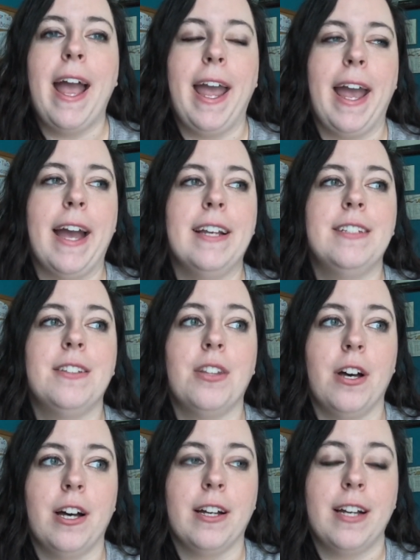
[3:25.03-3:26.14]
and
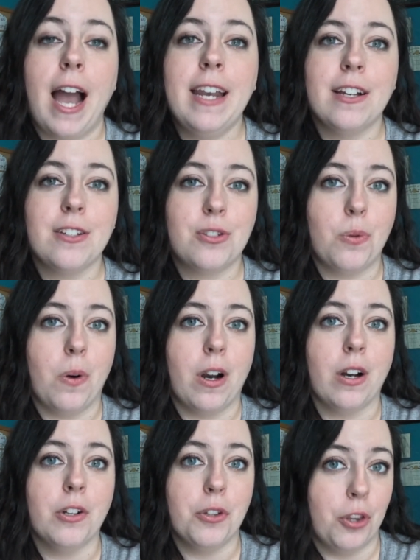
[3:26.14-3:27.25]
the guy next
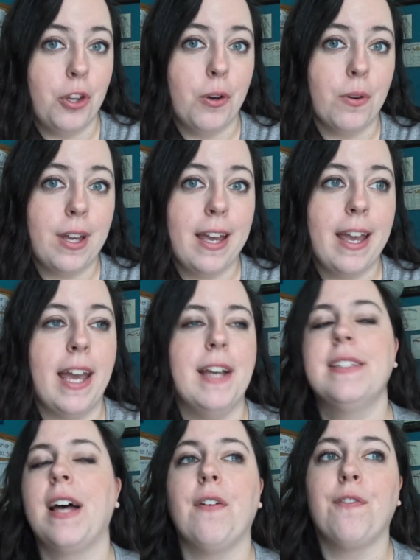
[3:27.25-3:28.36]
door, Luke,
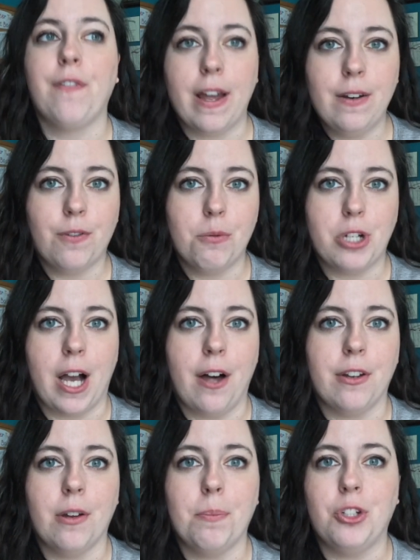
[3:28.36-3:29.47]
is a friend from
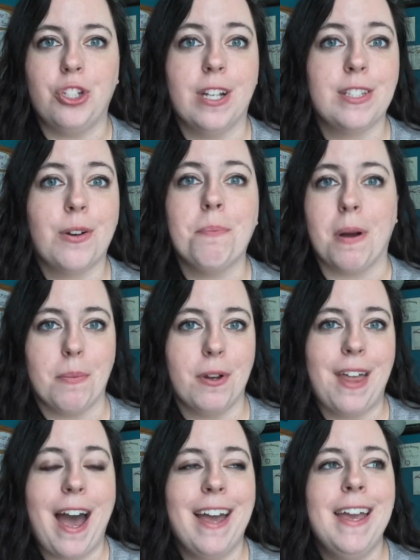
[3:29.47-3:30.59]
childhood, but she doesn't remember
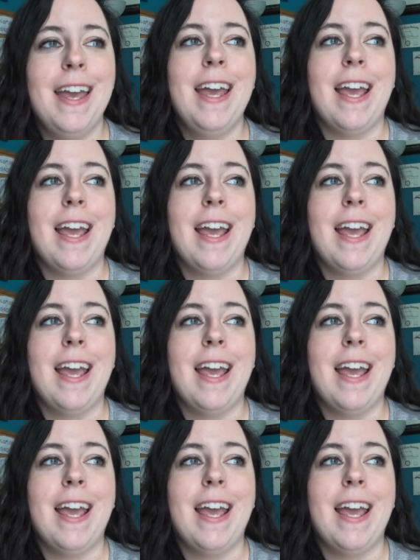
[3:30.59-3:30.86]
that.